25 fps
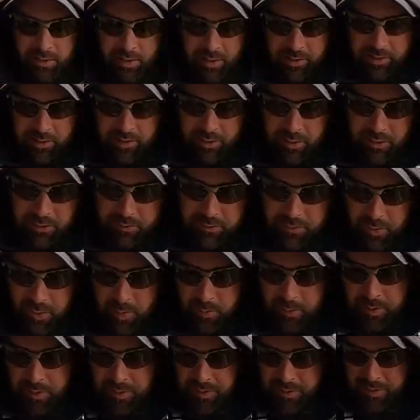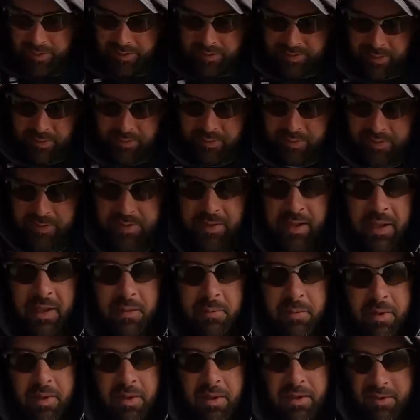that you're going for, but it's always
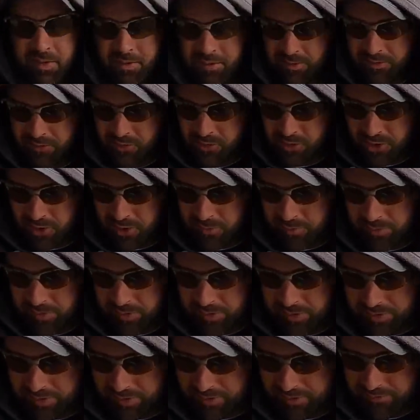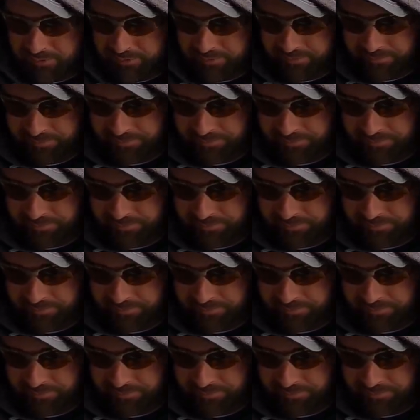exciting when a drum hits.